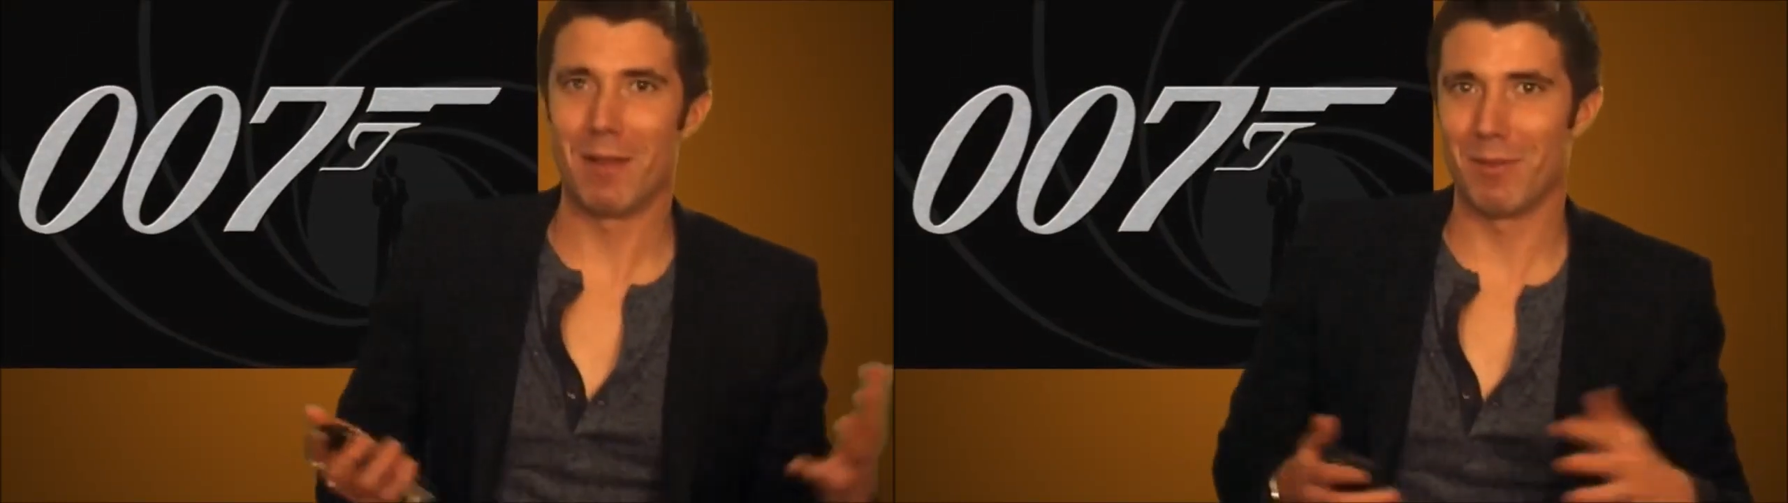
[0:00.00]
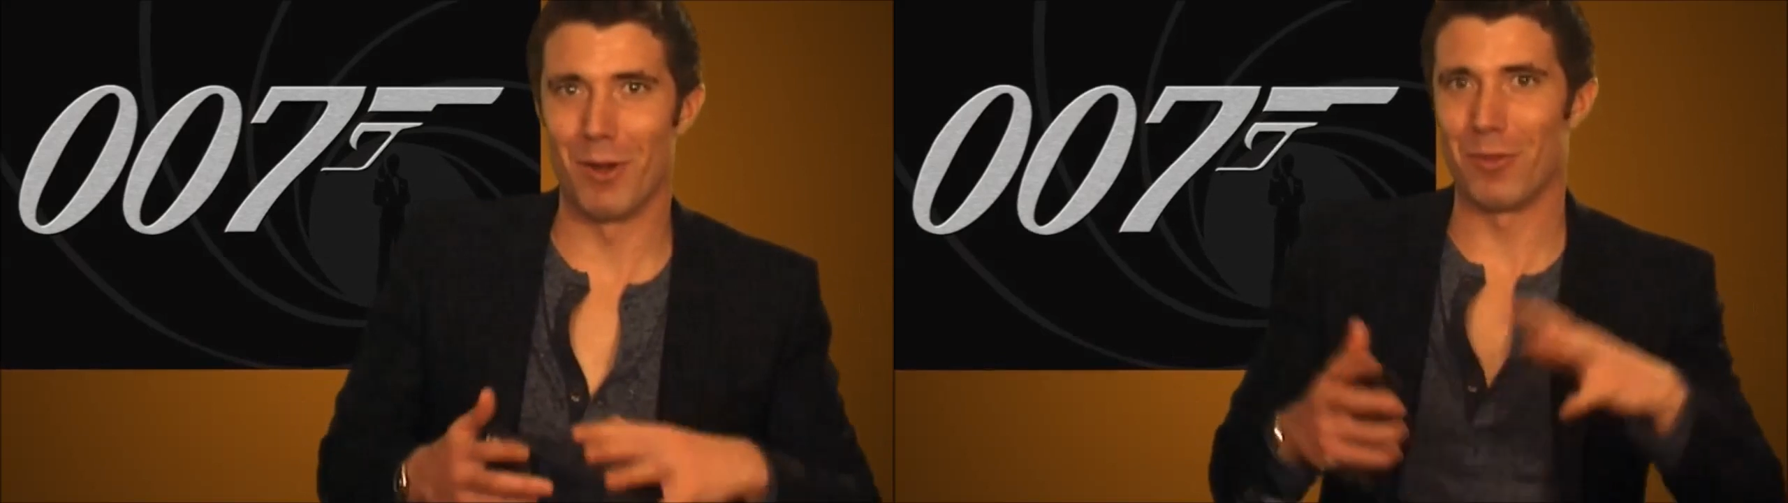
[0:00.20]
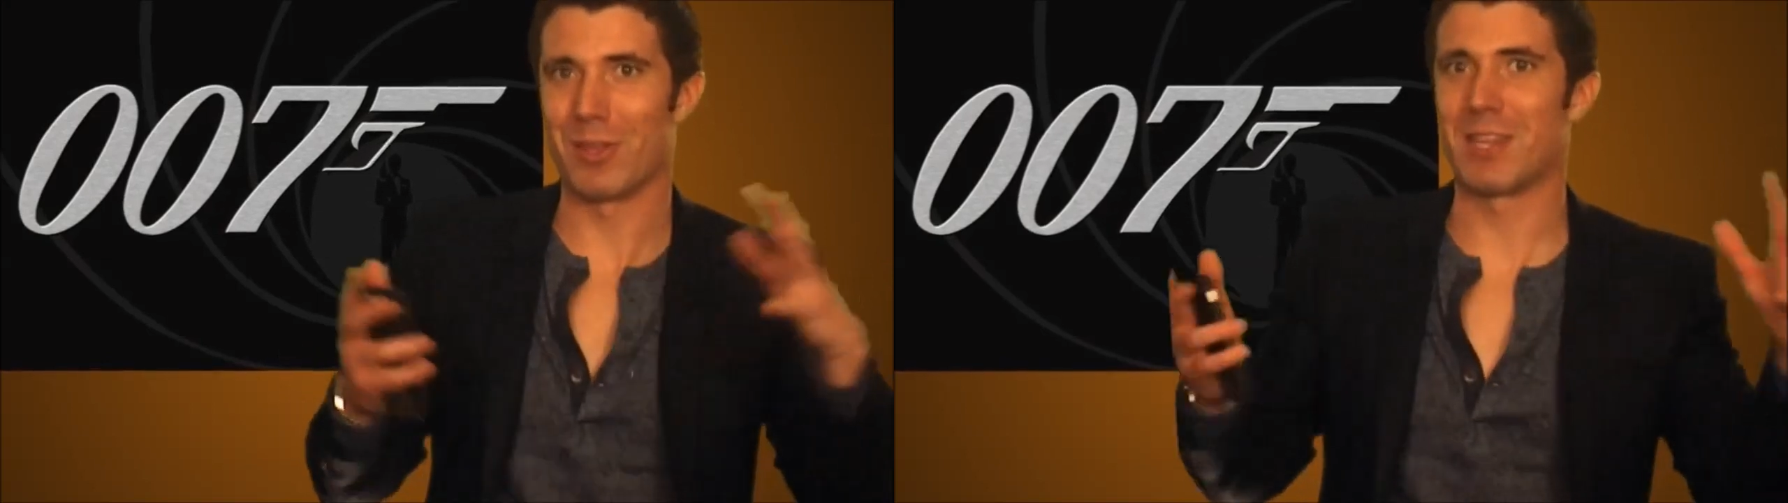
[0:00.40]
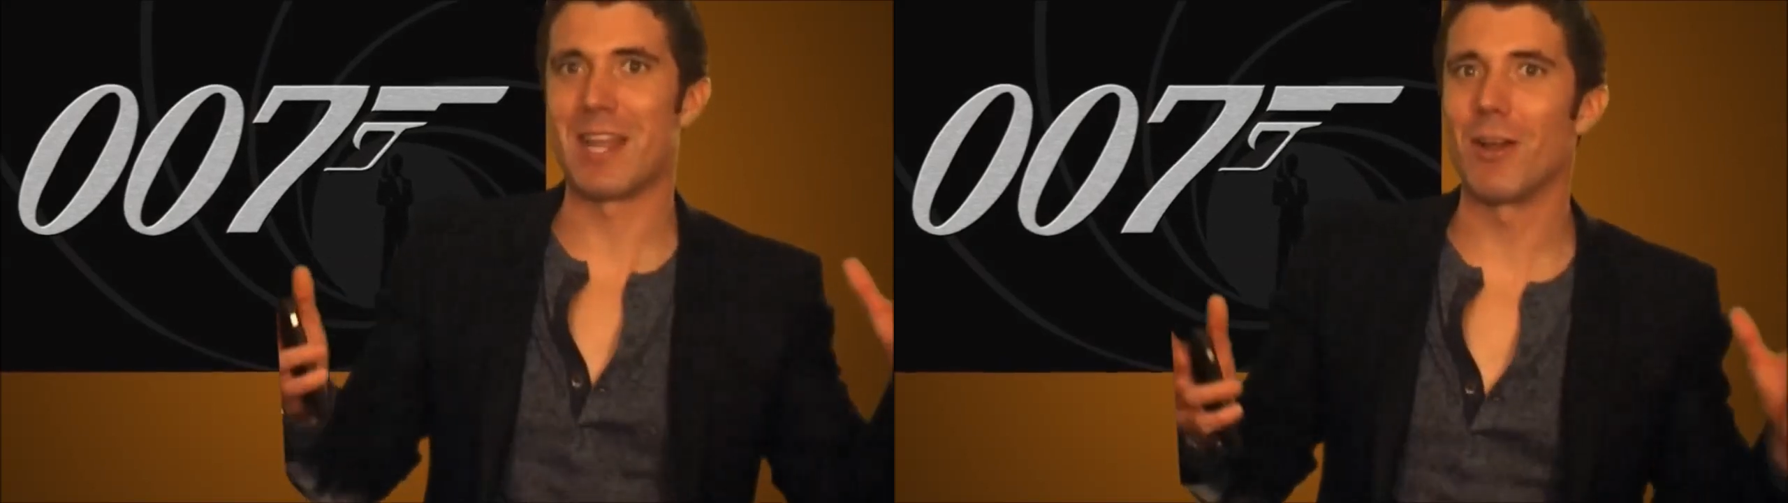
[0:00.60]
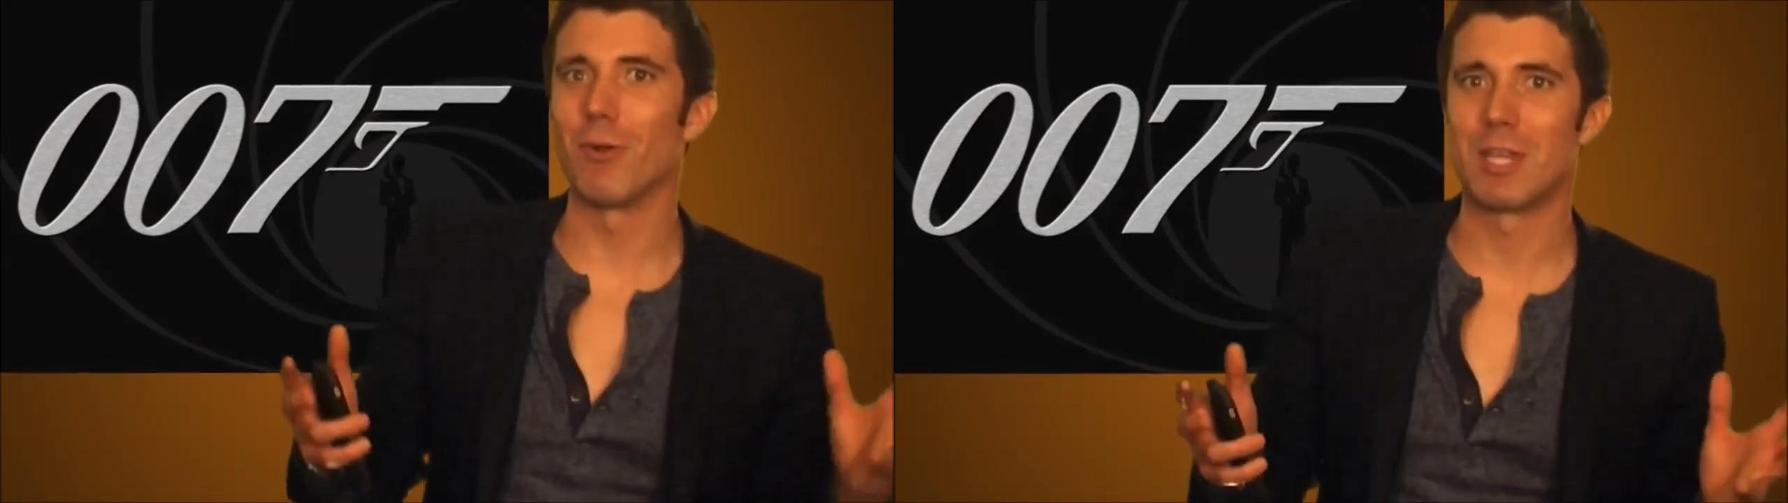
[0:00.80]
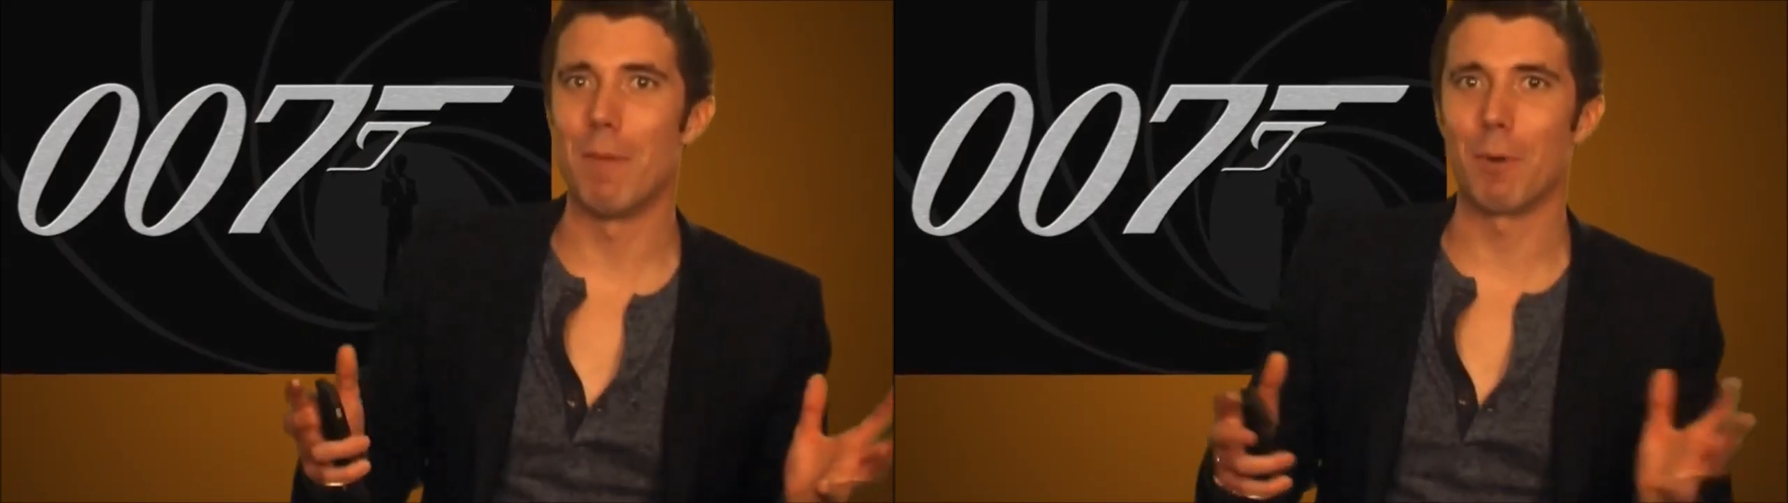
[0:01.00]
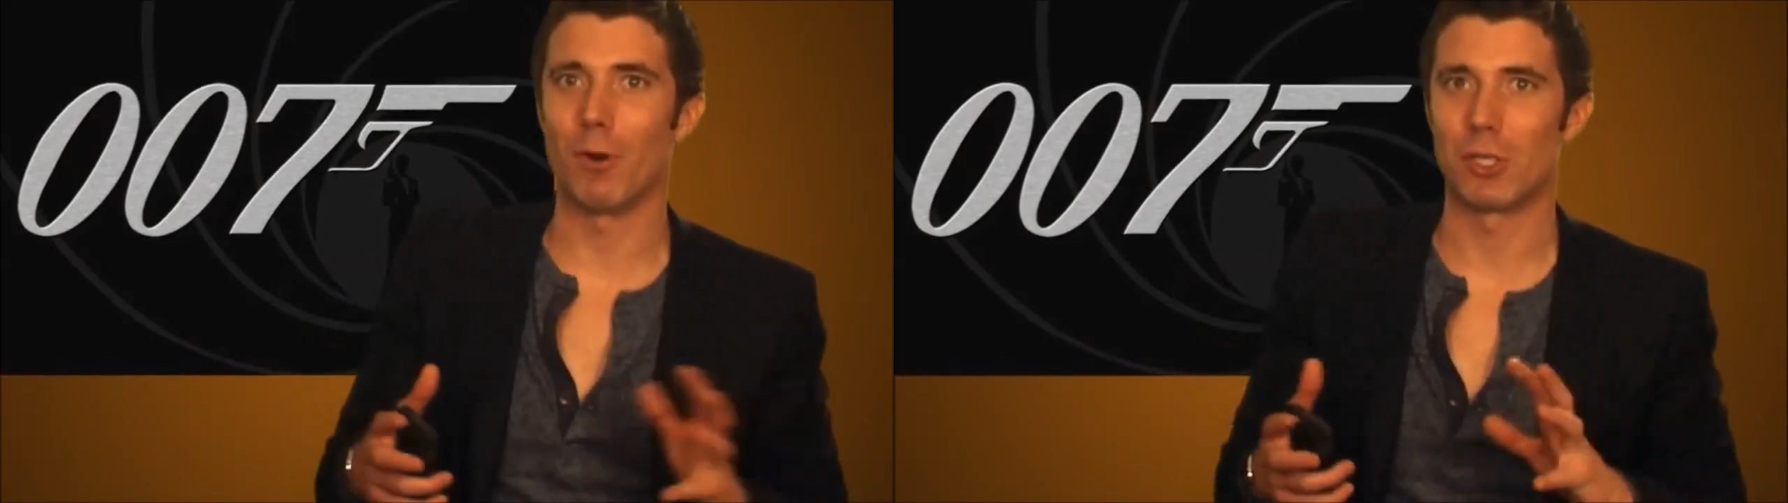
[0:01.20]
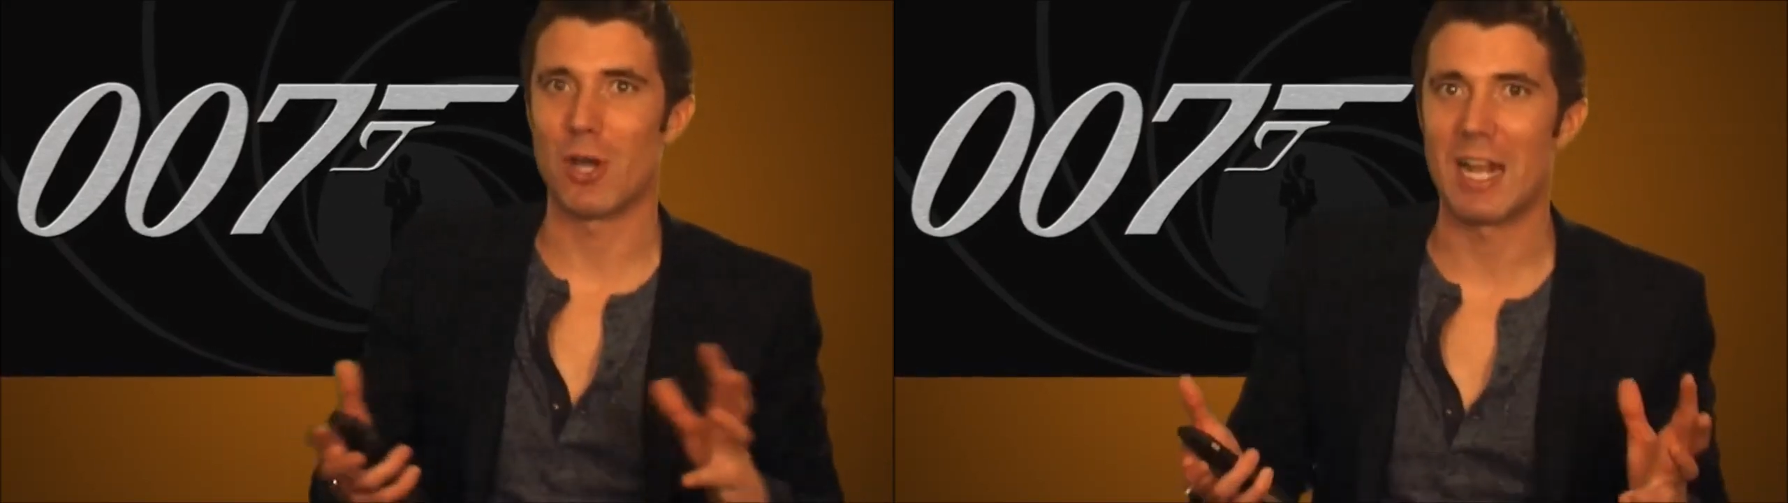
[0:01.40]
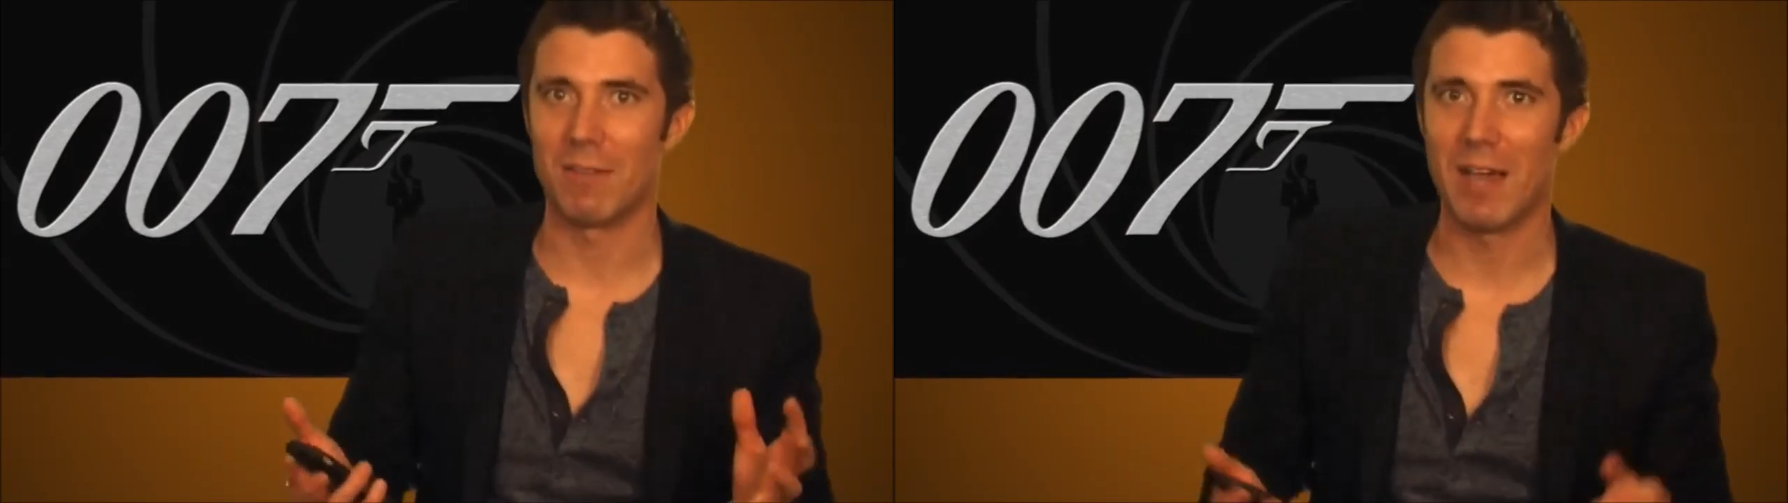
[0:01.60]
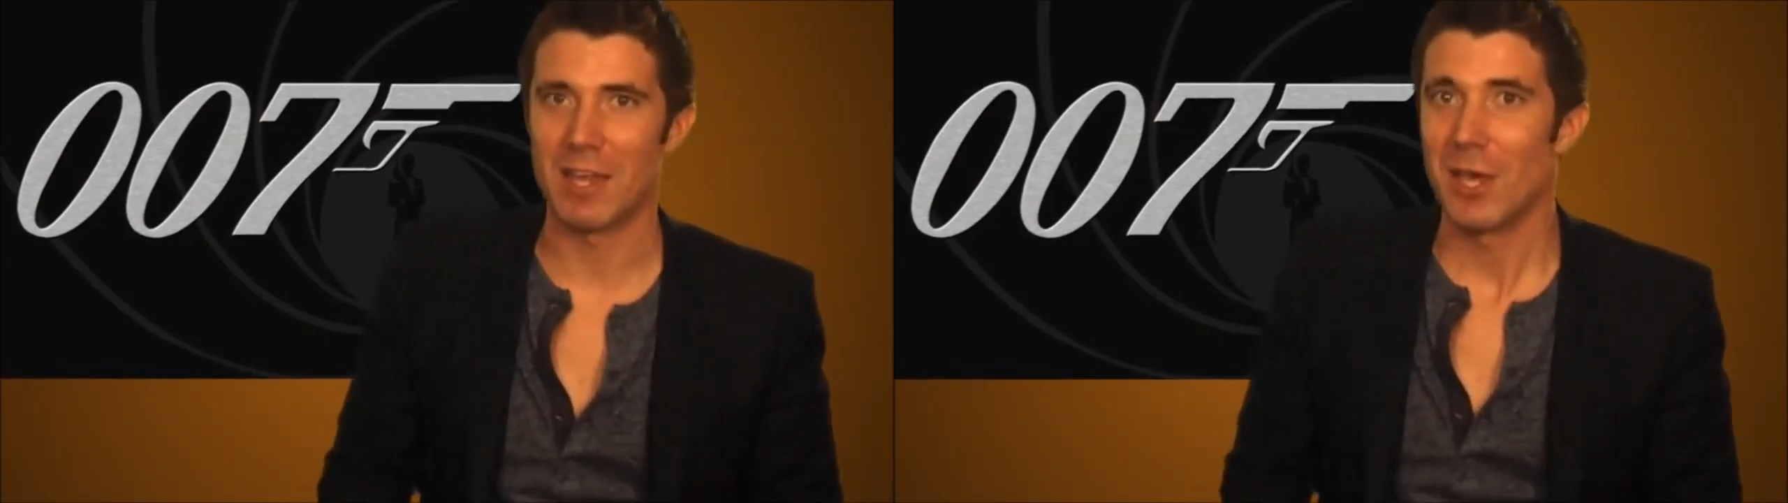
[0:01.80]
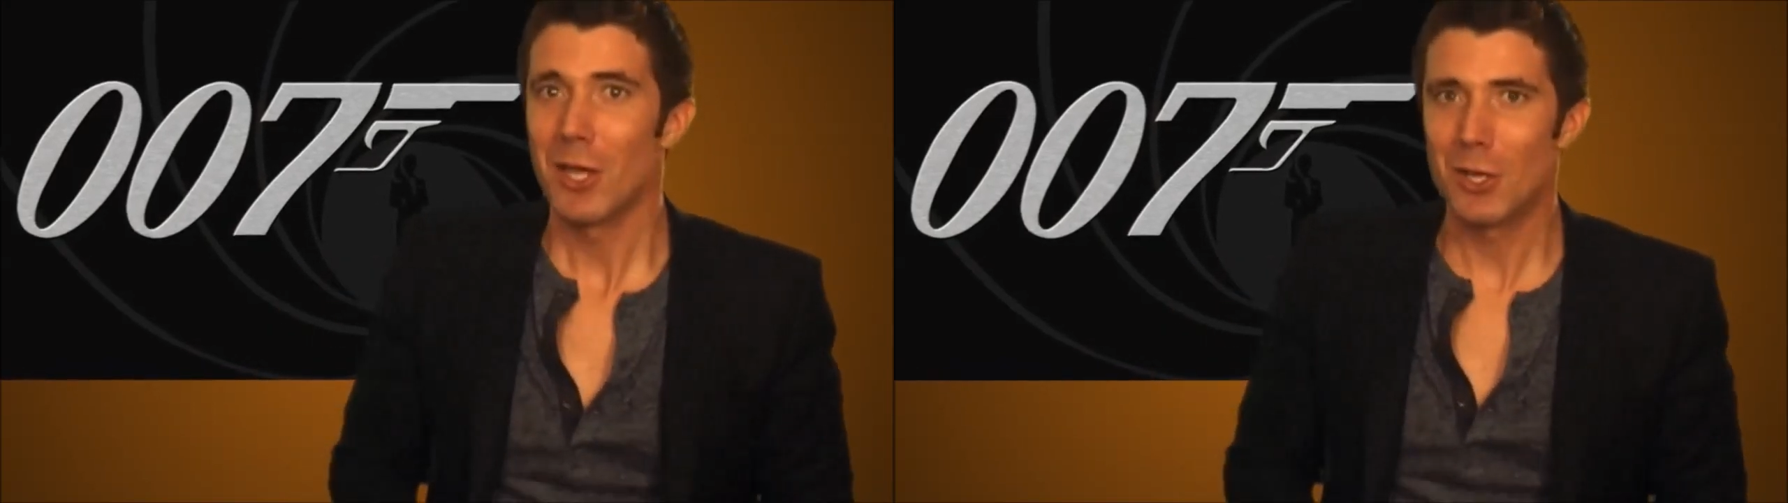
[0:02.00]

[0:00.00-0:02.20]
stereotypical attractive guys.